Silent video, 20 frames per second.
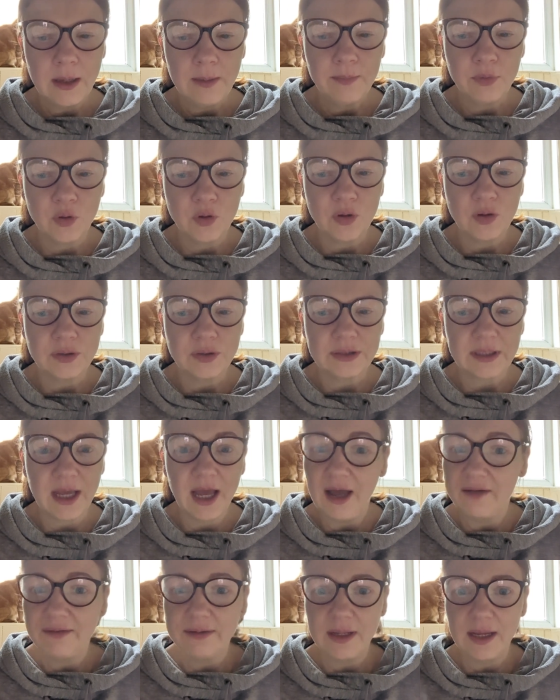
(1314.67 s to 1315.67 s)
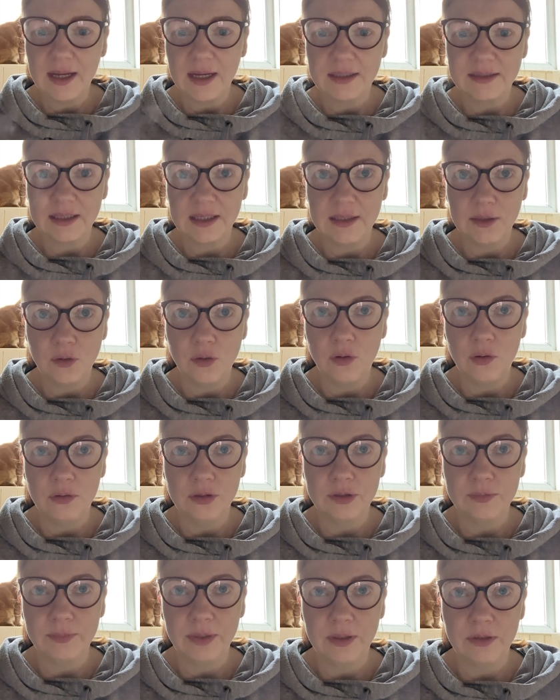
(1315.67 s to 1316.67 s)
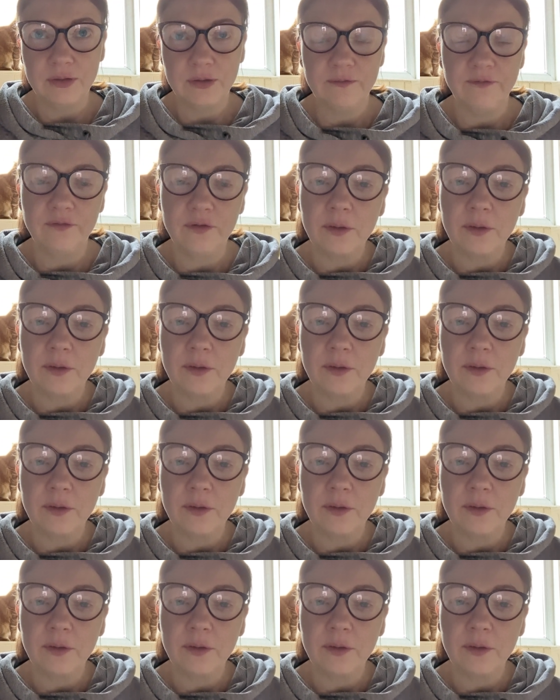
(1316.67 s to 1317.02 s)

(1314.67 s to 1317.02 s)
because I haven't had any collagen powder for